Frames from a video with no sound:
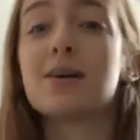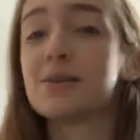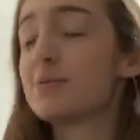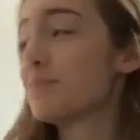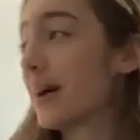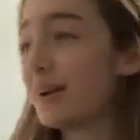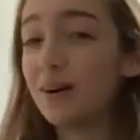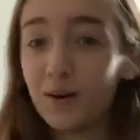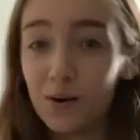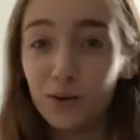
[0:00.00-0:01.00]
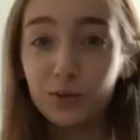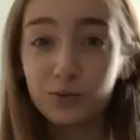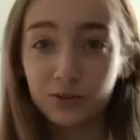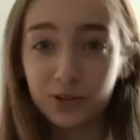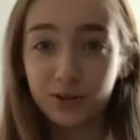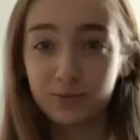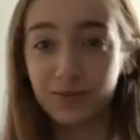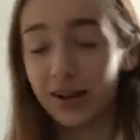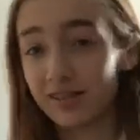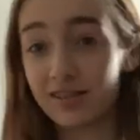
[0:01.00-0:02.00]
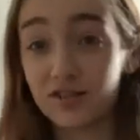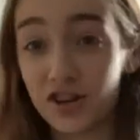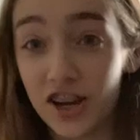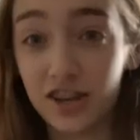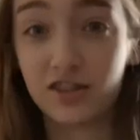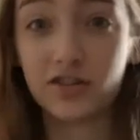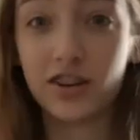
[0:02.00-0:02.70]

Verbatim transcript: My whole room has changed.